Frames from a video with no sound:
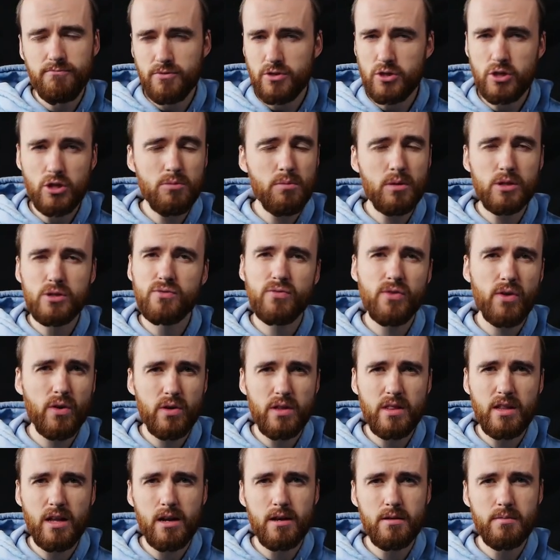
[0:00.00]
too much
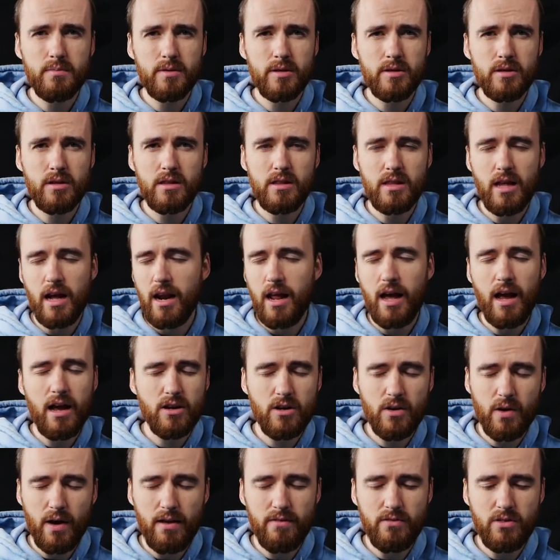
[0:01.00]
floating that I
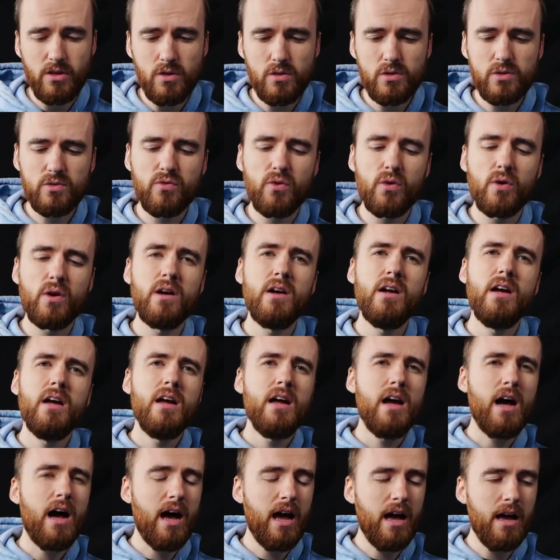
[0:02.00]
don't have a use for.
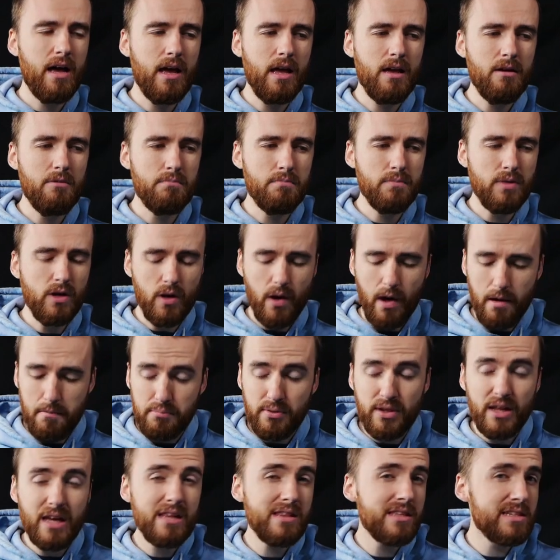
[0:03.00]
I'm
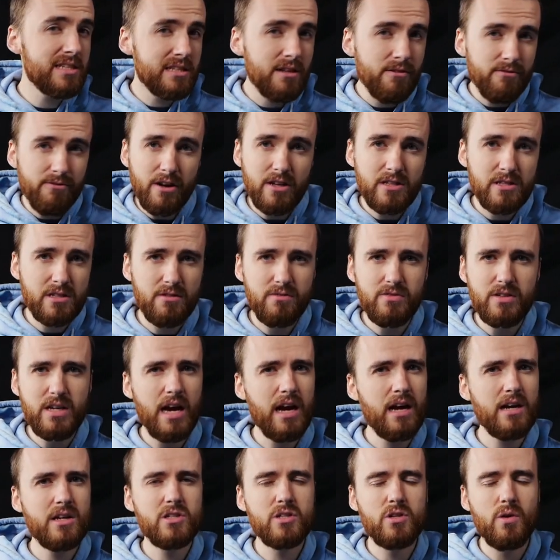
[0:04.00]
playing this defensive
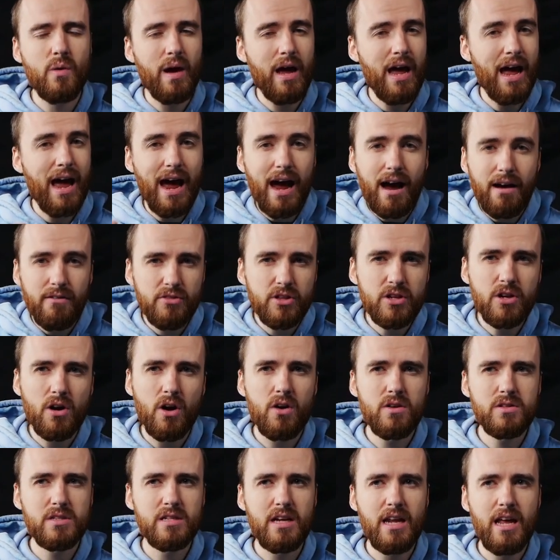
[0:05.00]
deck, so I have the
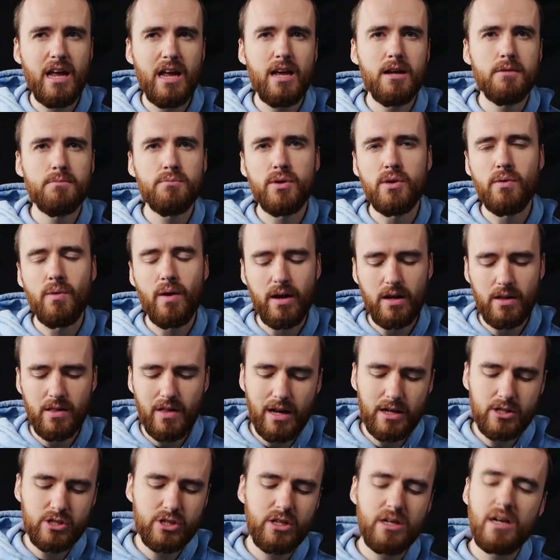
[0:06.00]
cards in hand
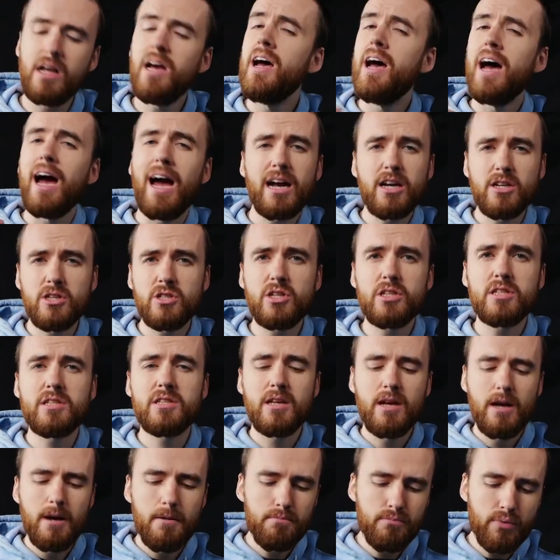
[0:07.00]
pre-recollection. I can
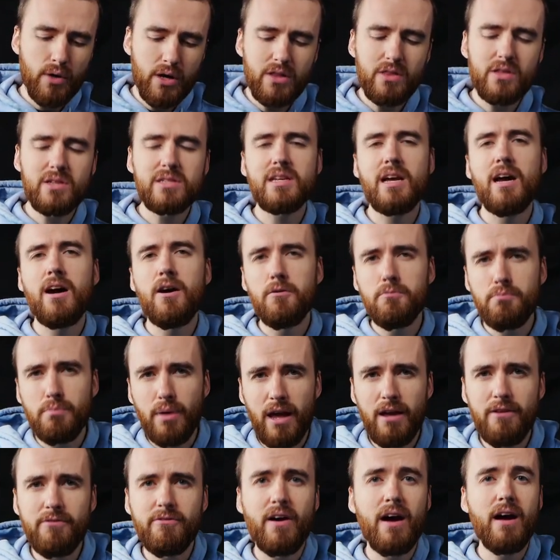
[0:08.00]
just bring this out,
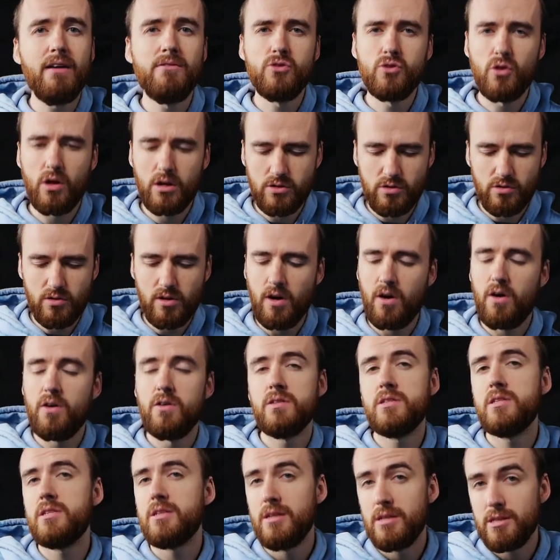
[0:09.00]
pay 5, draw 2
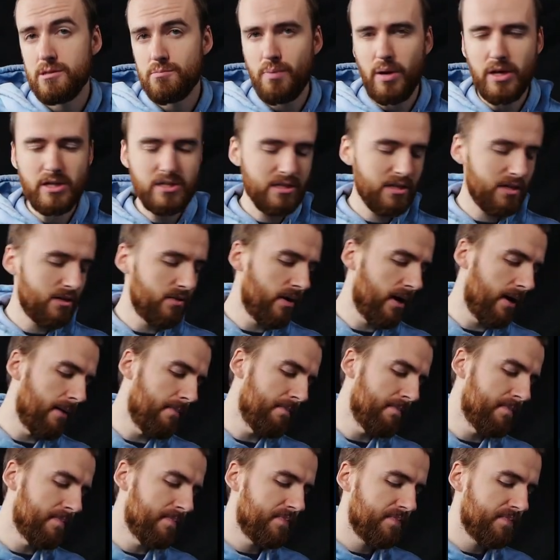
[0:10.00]
cards. It's busted, right?